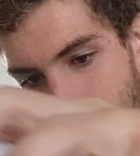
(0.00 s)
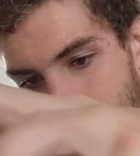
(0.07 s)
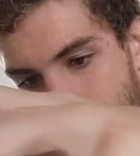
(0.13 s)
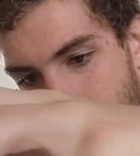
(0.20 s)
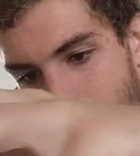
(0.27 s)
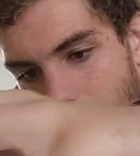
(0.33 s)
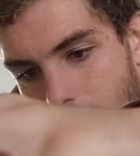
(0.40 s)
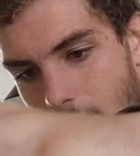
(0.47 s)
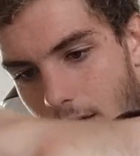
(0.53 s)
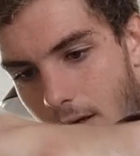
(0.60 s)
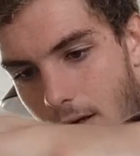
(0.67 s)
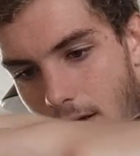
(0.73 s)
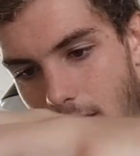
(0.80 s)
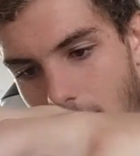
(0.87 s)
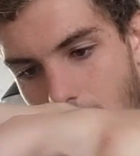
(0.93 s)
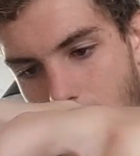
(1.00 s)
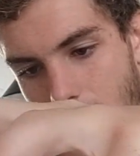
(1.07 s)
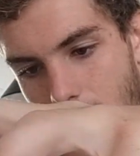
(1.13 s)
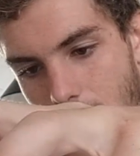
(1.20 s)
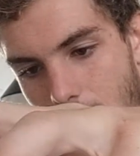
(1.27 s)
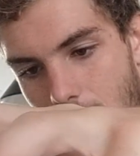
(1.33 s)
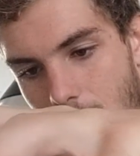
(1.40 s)
sugar
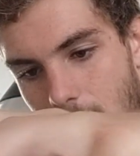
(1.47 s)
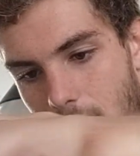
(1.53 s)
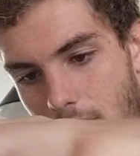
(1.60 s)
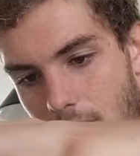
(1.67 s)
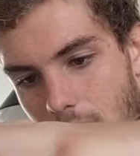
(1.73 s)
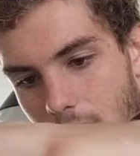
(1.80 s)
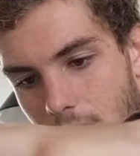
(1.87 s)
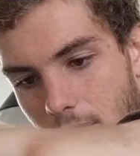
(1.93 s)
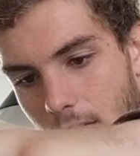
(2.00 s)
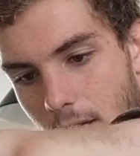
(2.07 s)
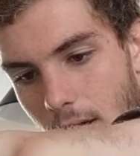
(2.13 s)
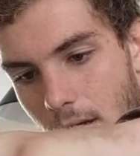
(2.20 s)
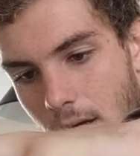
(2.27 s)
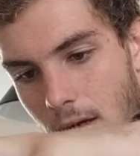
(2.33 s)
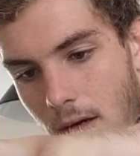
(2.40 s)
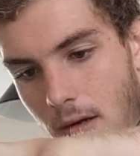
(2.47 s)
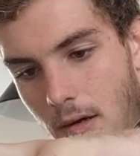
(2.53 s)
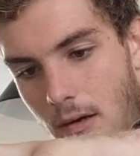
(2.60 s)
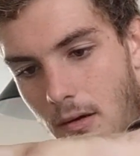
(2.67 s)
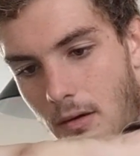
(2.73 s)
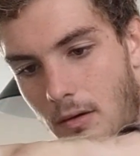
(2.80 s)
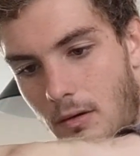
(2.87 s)
in
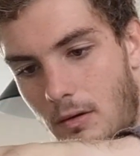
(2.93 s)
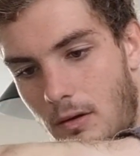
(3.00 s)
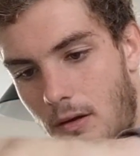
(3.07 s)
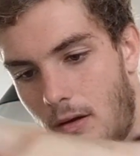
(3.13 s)
there.